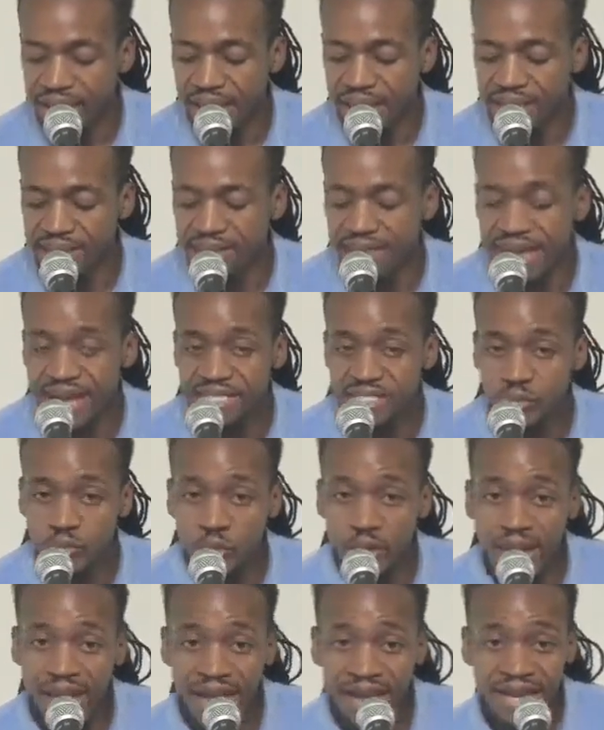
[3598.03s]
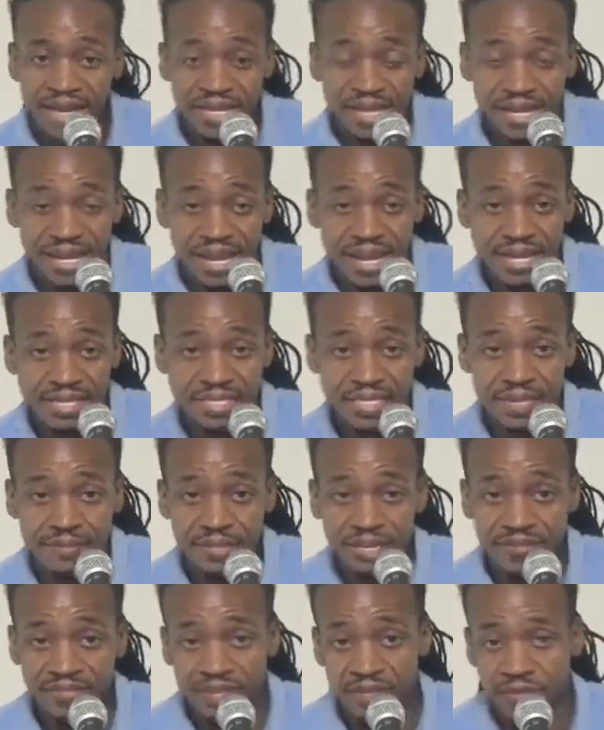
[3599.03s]
And that's why the concept
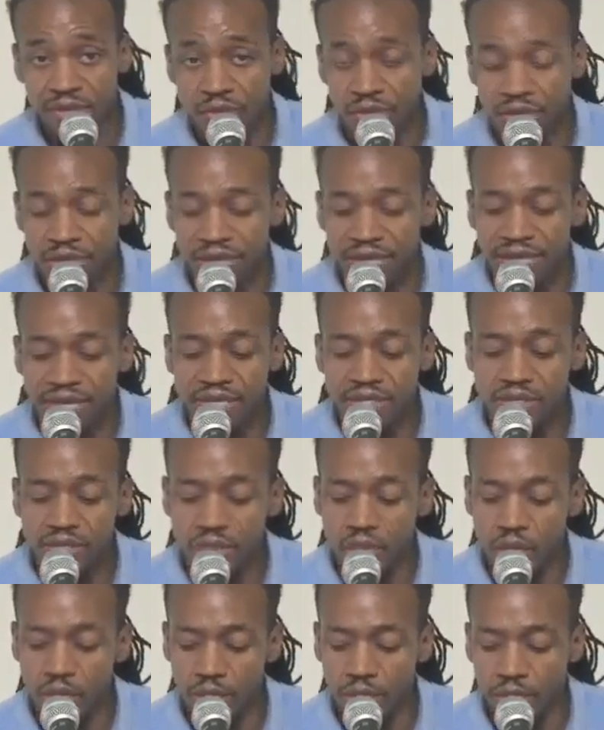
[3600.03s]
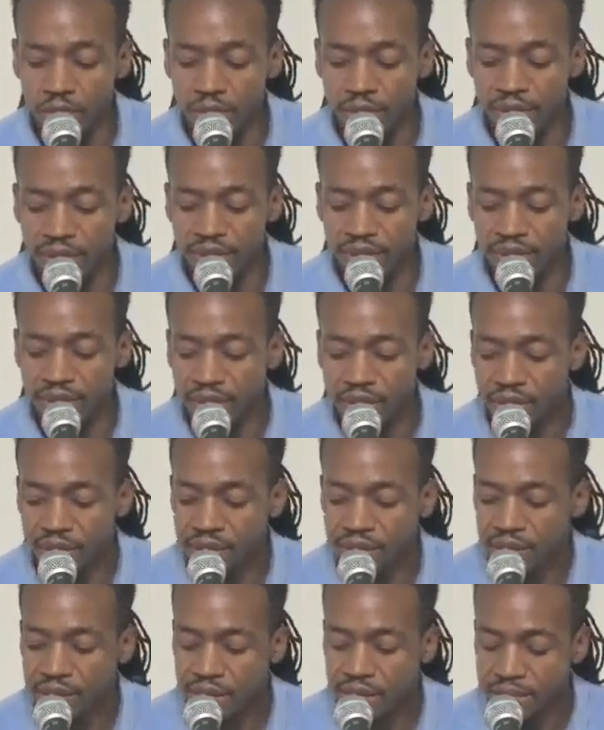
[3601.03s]
of community is so important.
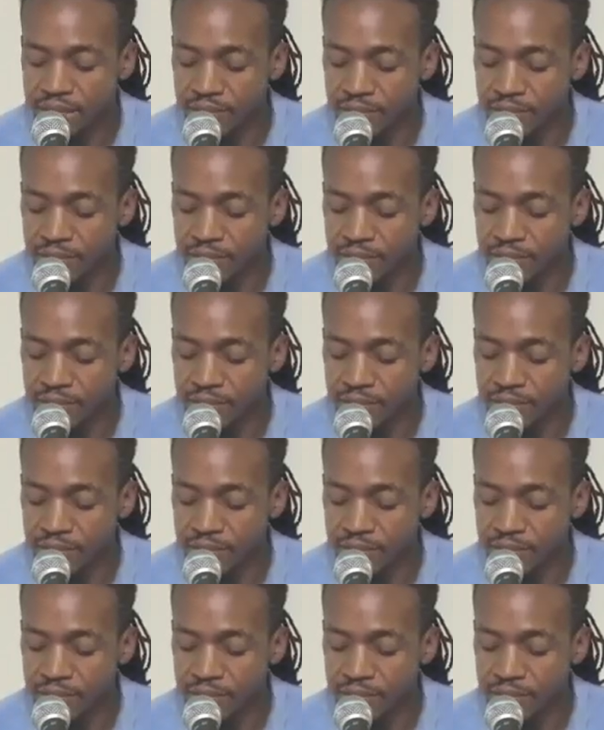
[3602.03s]
The